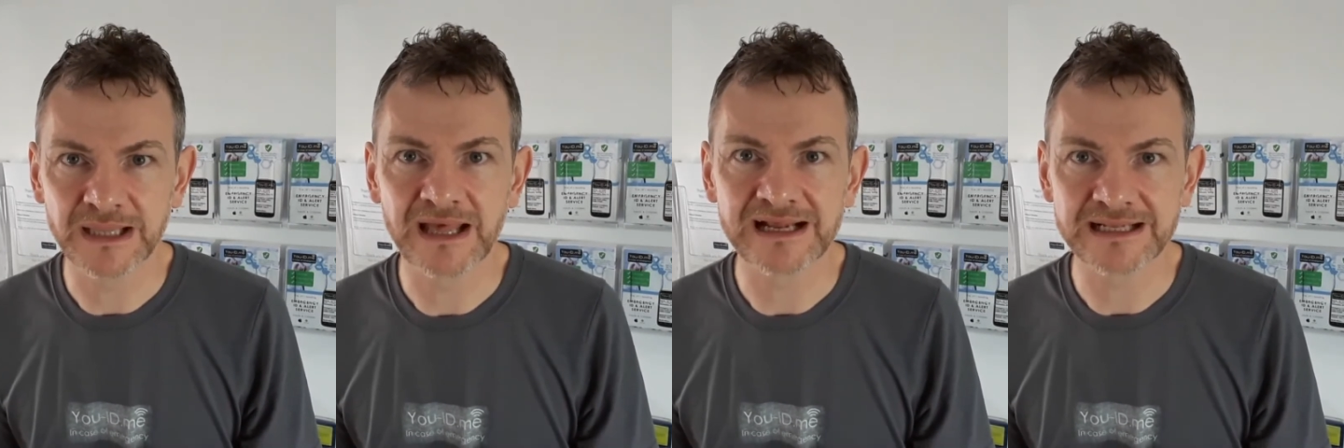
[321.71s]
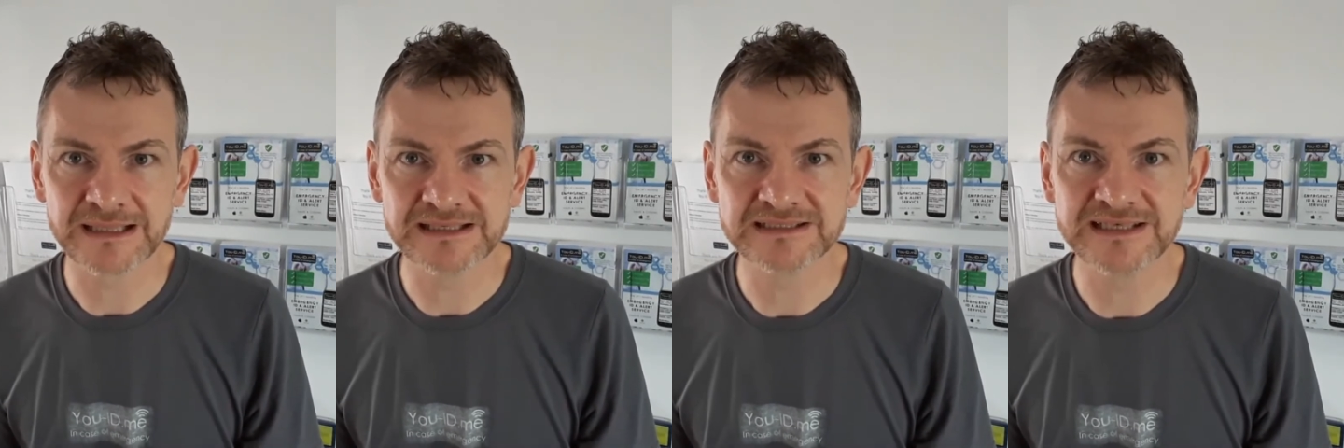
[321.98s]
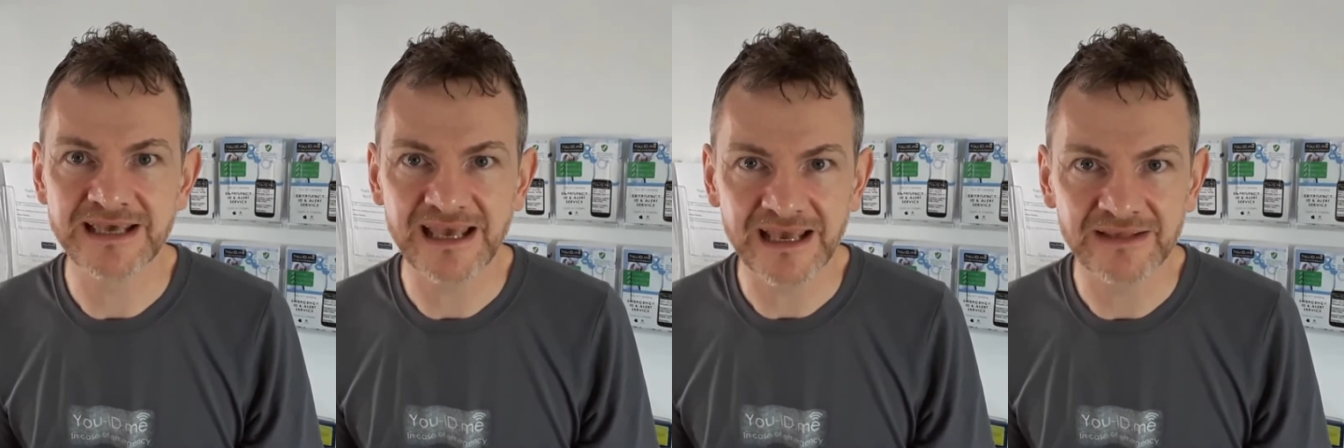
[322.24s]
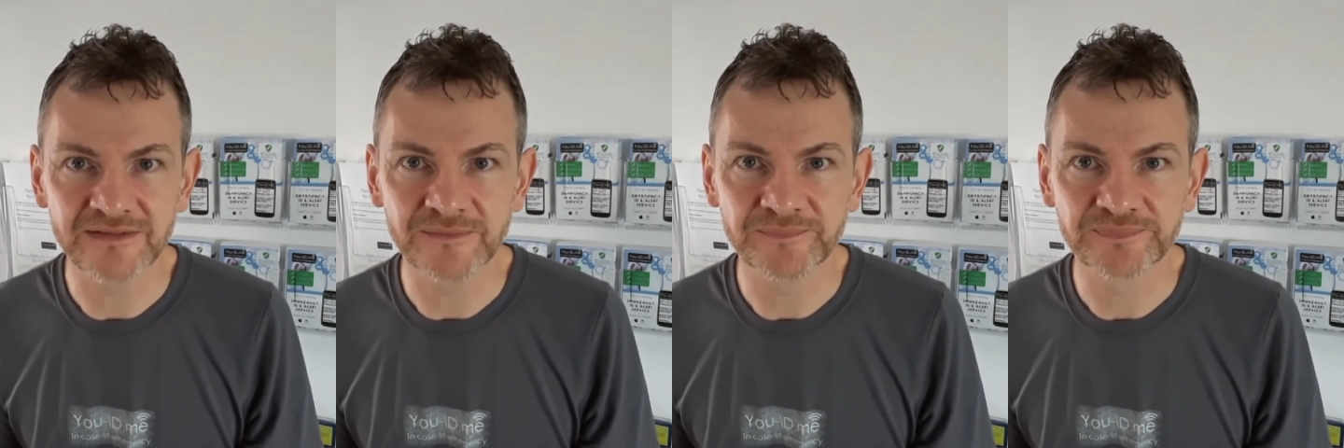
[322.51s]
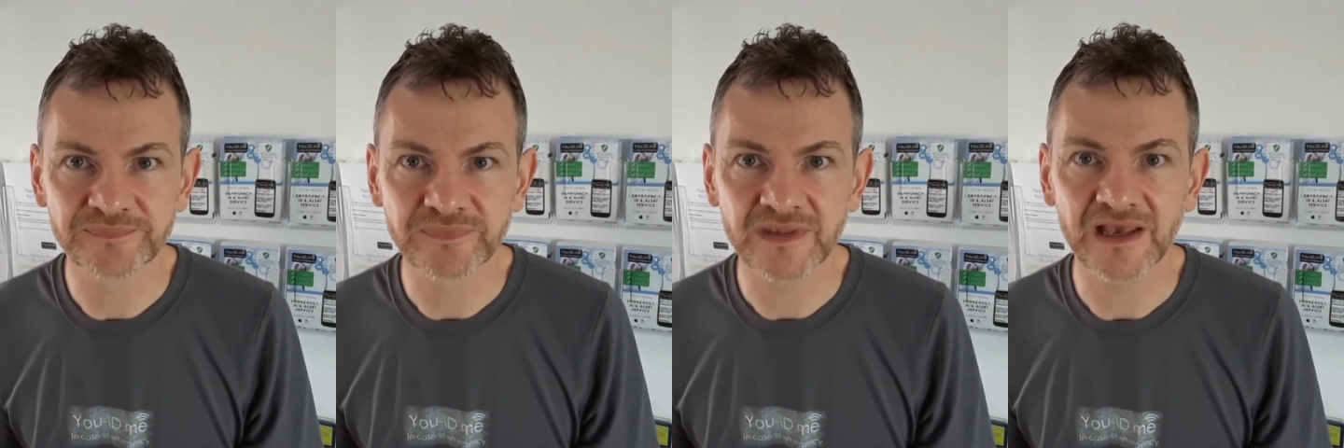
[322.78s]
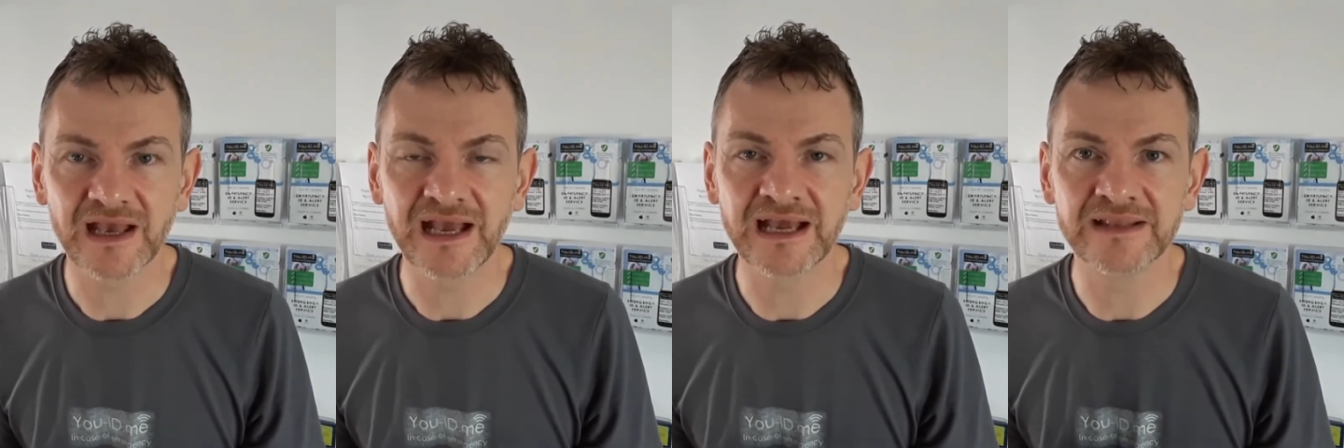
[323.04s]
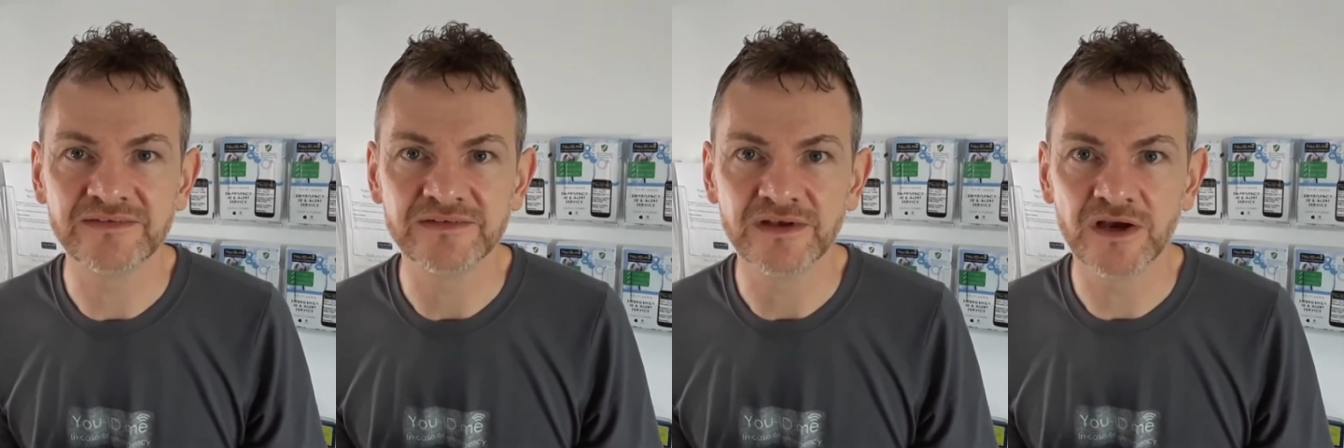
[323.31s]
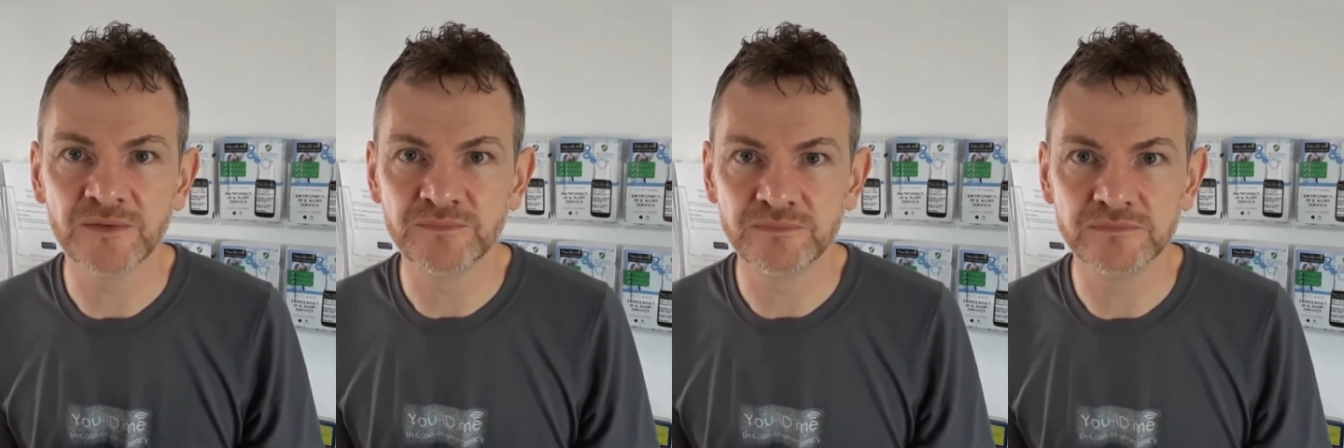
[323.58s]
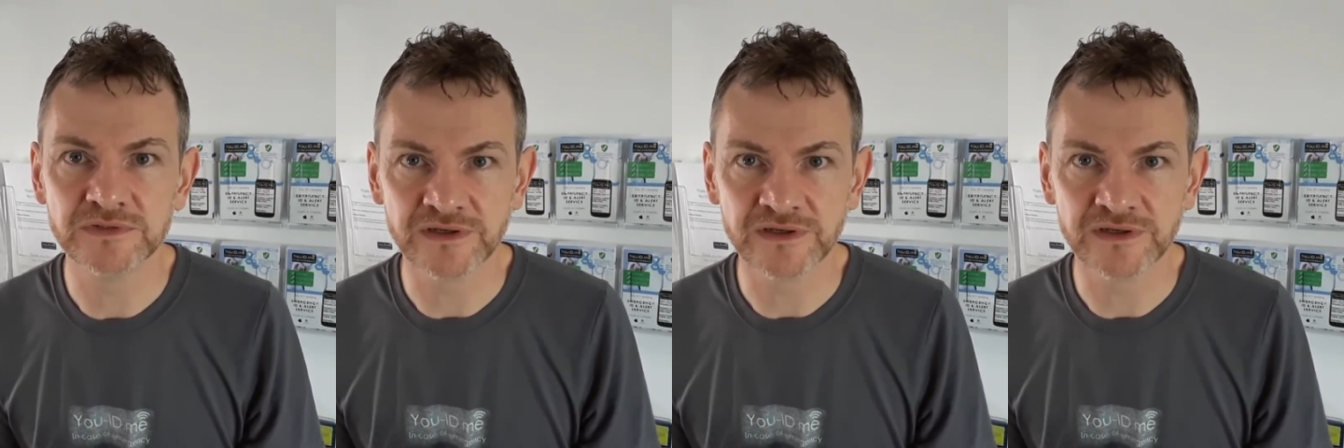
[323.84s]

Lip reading: be likely to hear them and,